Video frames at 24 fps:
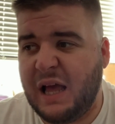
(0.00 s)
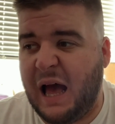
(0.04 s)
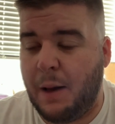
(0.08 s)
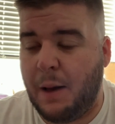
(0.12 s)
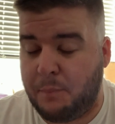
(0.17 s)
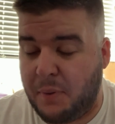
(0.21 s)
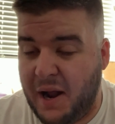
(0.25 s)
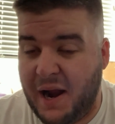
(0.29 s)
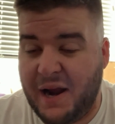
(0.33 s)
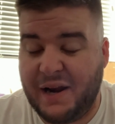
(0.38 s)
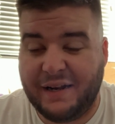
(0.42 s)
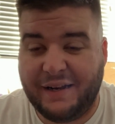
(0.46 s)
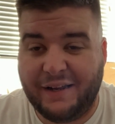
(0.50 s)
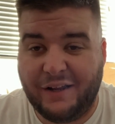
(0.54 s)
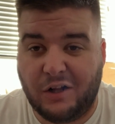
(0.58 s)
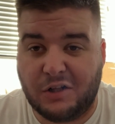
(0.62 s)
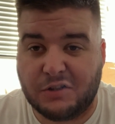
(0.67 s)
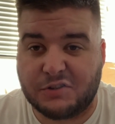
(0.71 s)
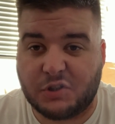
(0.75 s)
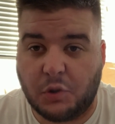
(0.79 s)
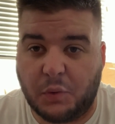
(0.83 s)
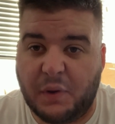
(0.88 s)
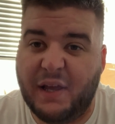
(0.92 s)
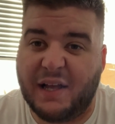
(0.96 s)
Apparently
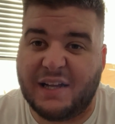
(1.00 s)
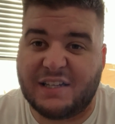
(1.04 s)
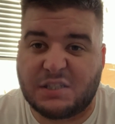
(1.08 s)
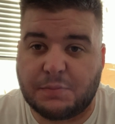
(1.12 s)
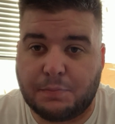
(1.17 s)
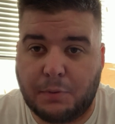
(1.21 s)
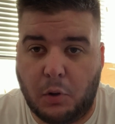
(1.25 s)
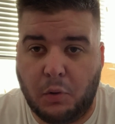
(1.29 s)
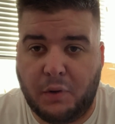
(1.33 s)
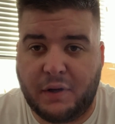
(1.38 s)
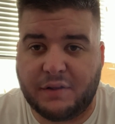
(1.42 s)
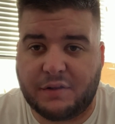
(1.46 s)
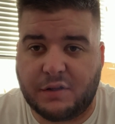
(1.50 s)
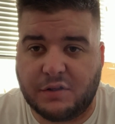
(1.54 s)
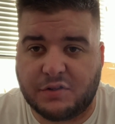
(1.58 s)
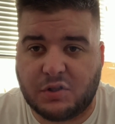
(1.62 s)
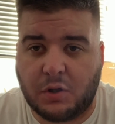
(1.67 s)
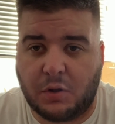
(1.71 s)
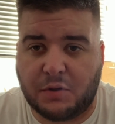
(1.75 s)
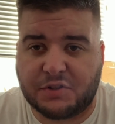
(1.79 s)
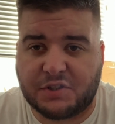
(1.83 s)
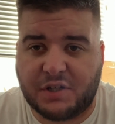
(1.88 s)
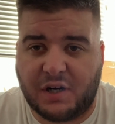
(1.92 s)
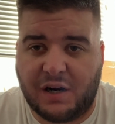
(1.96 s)
also he has spoken to
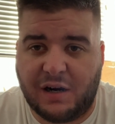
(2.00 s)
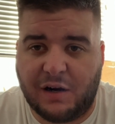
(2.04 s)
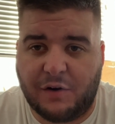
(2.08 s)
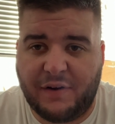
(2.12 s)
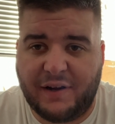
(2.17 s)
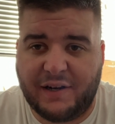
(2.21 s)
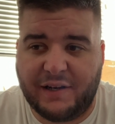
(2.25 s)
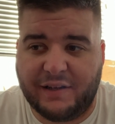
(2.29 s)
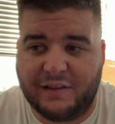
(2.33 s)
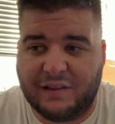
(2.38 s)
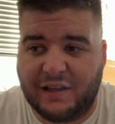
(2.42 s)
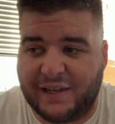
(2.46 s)
Solskjaer already,